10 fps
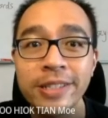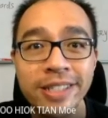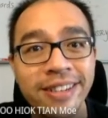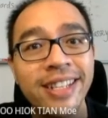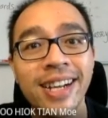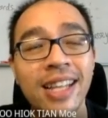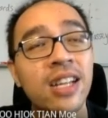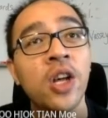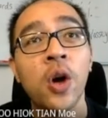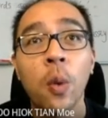green color?
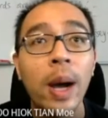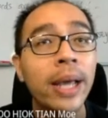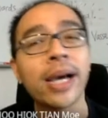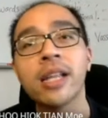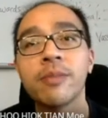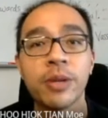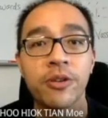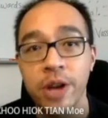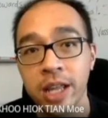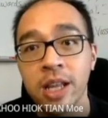Why can't it be
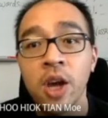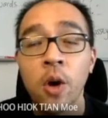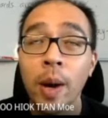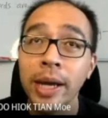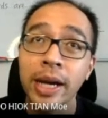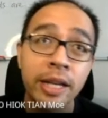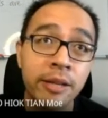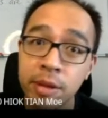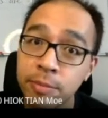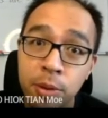red? Why can't it
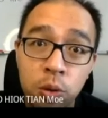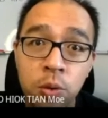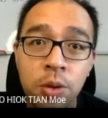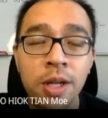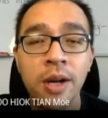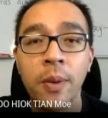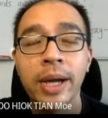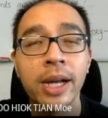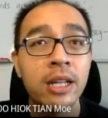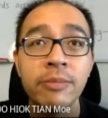be blue? Why
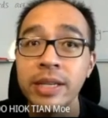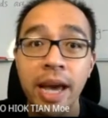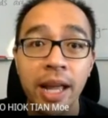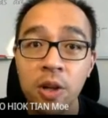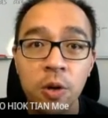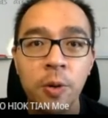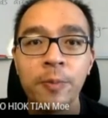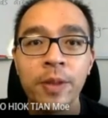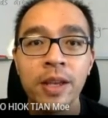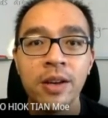can't it be yellow?
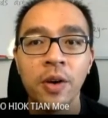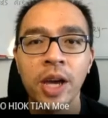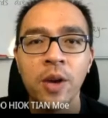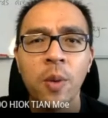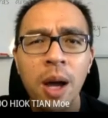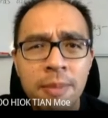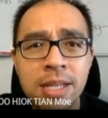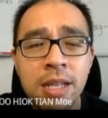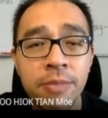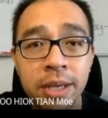Okay, why must
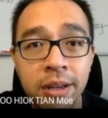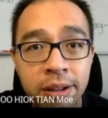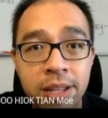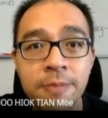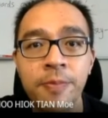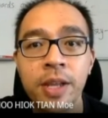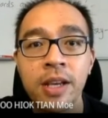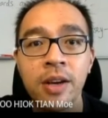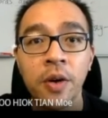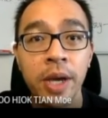it be green?
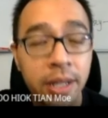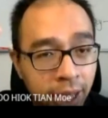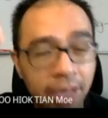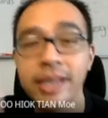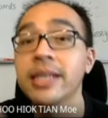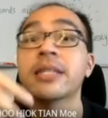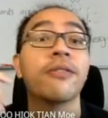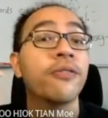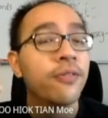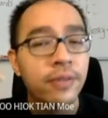Okay, there is
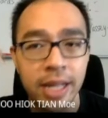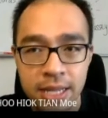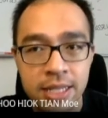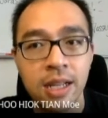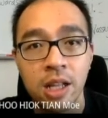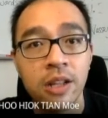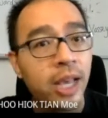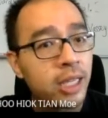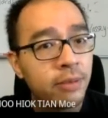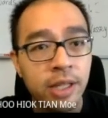a lot of
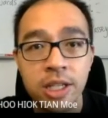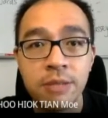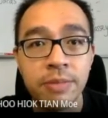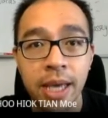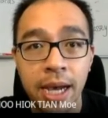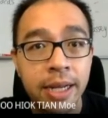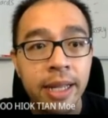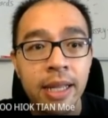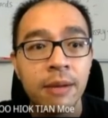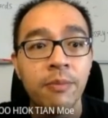explanation behind that,
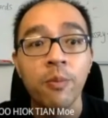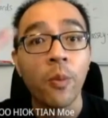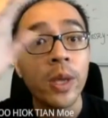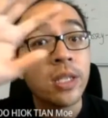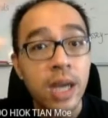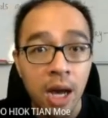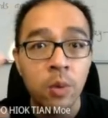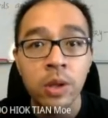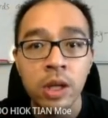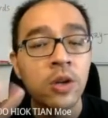which I
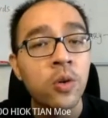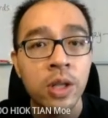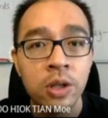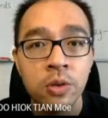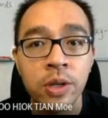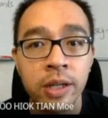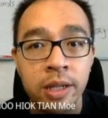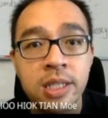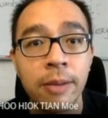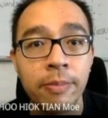will not go into in
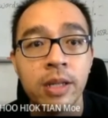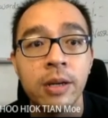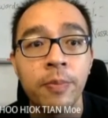this chapter.